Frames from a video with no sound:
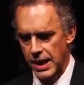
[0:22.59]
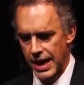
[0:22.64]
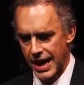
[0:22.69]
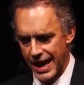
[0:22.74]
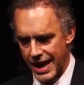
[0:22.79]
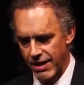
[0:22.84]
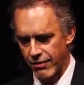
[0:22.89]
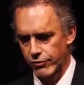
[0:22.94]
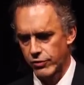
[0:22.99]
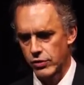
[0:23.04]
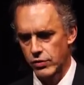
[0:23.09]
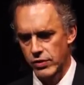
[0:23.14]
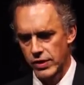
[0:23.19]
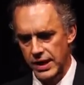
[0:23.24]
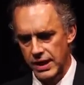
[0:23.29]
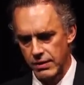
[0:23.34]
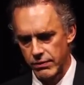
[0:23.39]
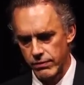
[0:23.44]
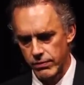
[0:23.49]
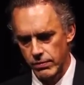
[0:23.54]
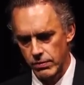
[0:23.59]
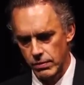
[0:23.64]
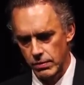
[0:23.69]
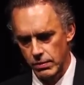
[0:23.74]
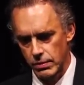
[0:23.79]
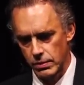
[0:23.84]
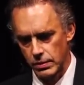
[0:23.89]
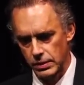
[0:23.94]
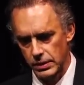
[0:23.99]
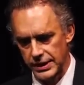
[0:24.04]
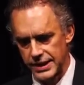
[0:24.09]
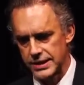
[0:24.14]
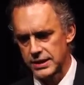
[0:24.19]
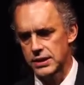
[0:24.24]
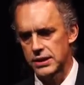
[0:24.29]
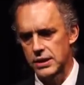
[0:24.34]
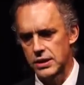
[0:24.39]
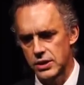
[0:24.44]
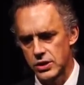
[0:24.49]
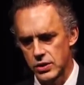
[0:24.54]
after they've
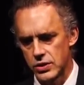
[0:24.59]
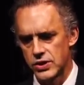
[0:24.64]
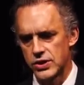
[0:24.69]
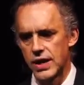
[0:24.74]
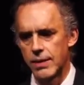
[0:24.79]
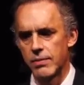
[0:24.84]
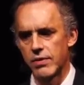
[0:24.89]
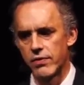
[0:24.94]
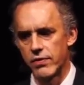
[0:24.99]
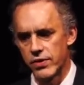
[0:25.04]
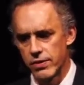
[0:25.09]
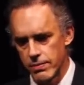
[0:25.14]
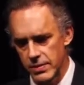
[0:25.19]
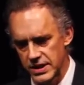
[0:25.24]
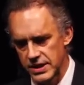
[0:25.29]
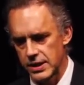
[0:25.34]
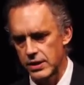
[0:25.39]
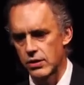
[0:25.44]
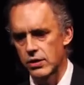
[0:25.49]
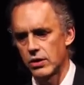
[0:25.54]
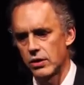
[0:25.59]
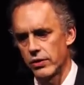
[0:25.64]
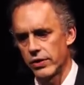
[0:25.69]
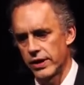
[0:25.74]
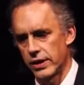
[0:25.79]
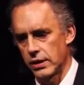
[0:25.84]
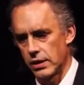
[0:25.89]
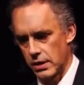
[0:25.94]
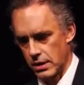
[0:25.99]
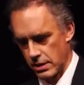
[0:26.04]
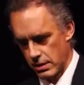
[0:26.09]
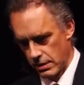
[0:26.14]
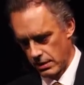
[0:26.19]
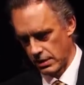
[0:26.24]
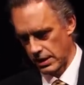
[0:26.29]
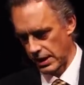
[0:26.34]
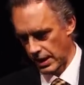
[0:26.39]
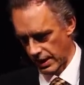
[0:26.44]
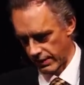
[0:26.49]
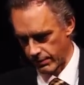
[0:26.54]
listened to some of the material
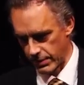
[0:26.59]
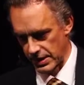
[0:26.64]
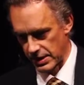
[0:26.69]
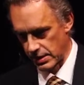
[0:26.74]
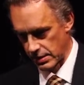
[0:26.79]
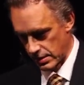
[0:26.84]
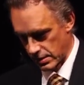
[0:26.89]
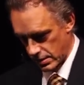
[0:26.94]
that I've been